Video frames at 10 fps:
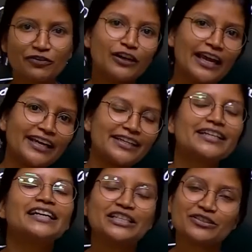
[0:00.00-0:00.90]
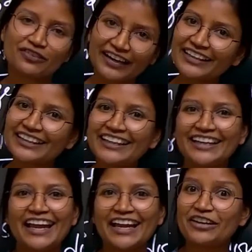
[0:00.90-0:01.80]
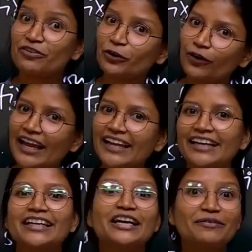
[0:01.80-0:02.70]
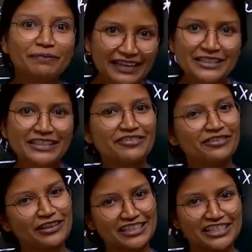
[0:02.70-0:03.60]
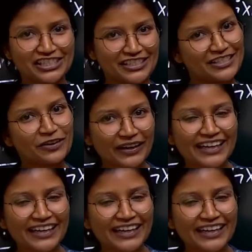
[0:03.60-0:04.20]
If you like it, it's fine. And if you don't like it, please give the suggestions.